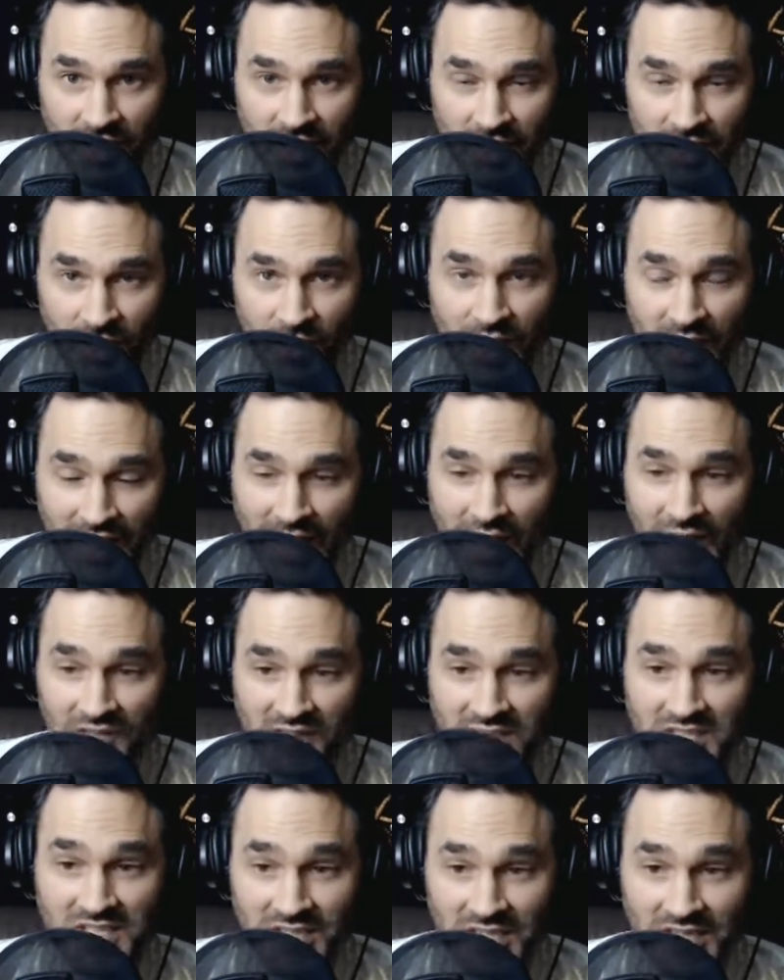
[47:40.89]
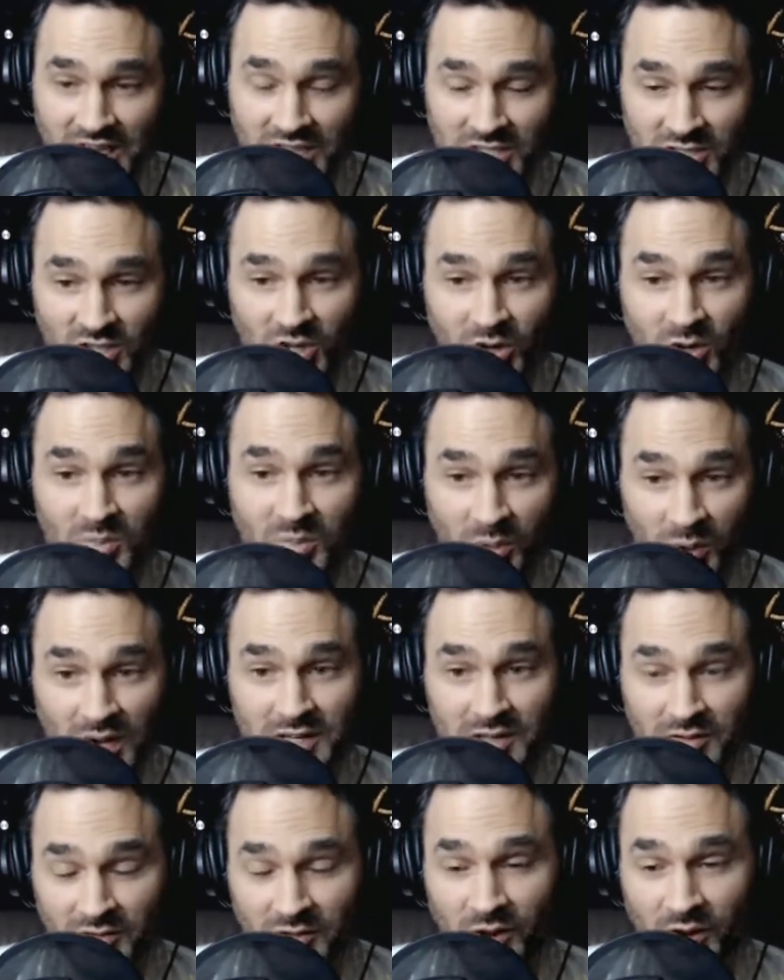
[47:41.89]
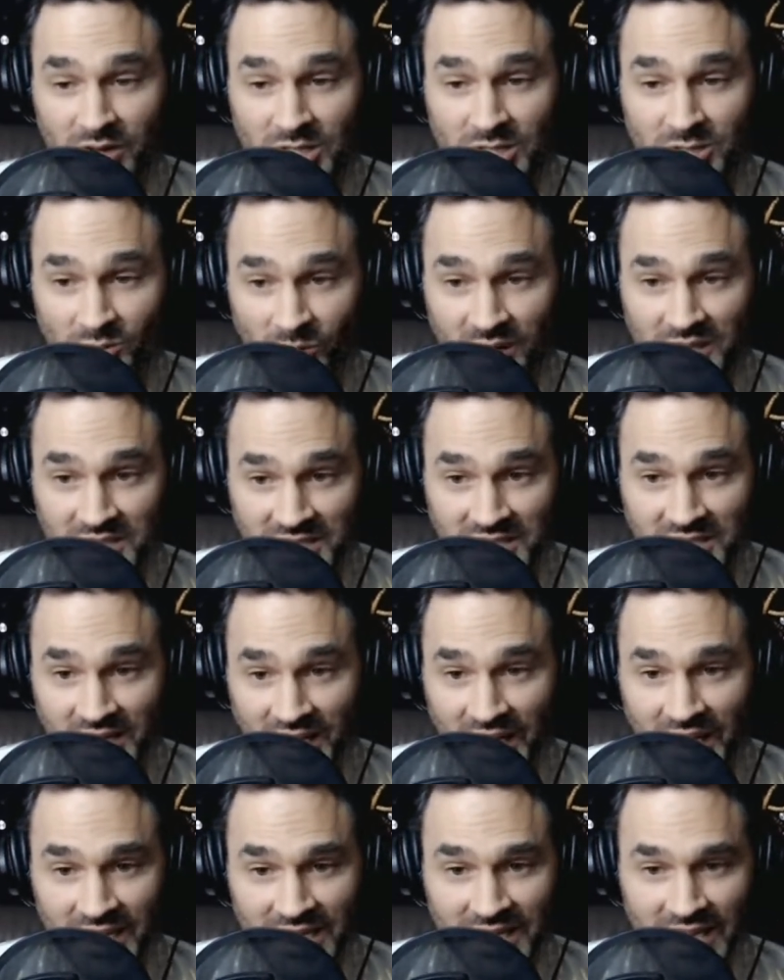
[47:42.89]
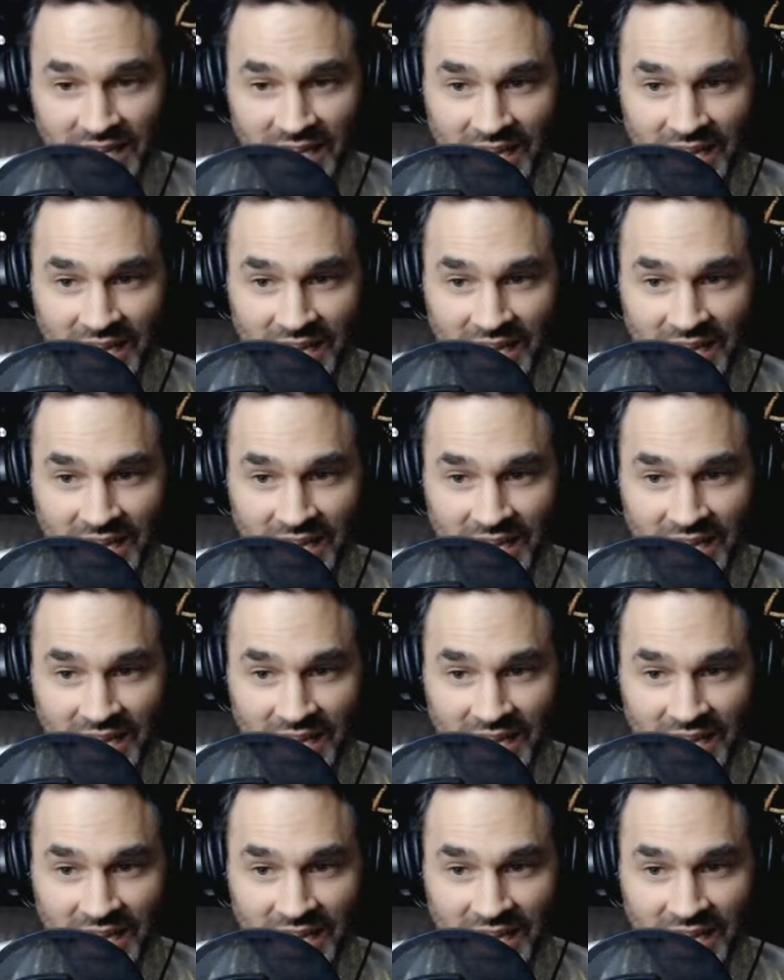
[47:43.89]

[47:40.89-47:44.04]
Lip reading: you then have this new point to focus once again,